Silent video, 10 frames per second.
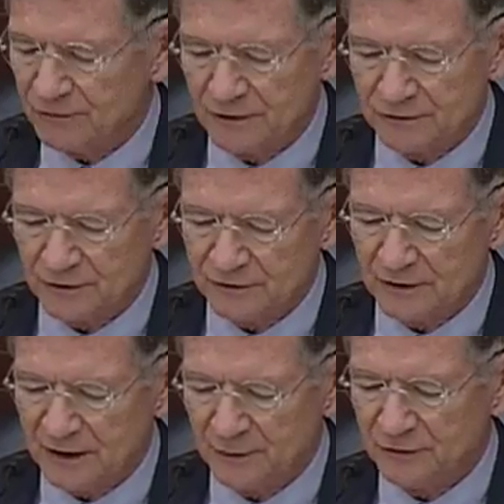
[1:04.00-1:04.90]
research
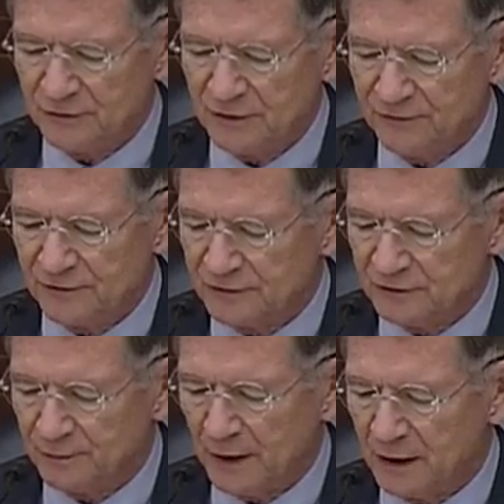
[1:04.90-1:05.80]
in chemistry,
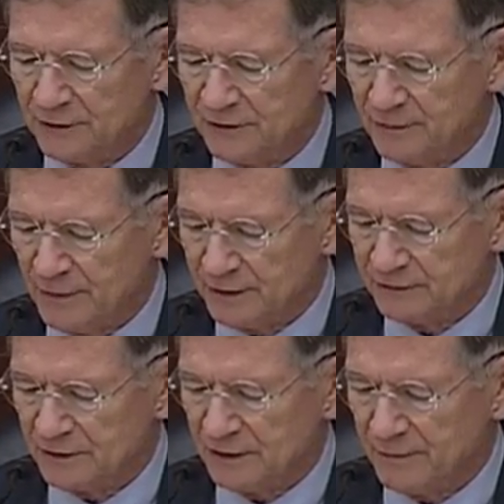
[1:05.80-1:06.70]
physics, biology,
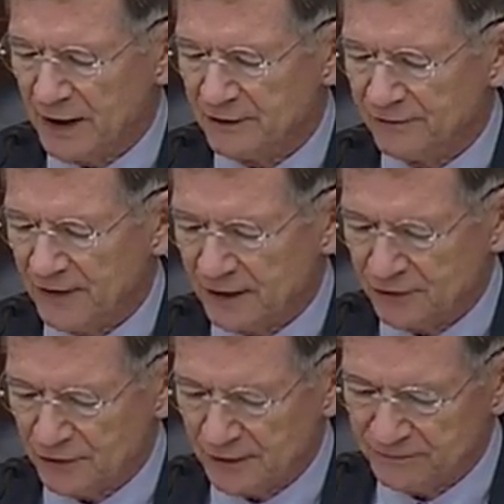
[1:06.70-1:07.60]
medicine, and
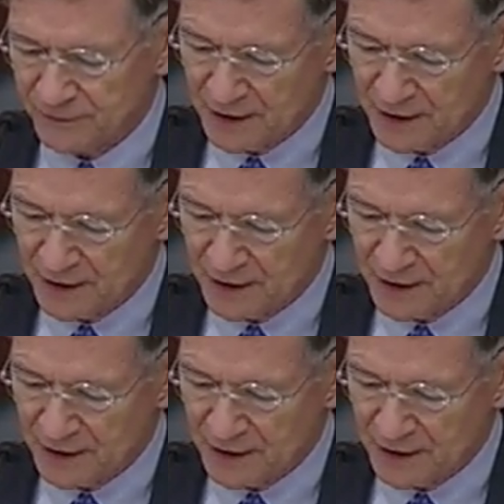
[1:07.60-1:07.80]
manufacturing.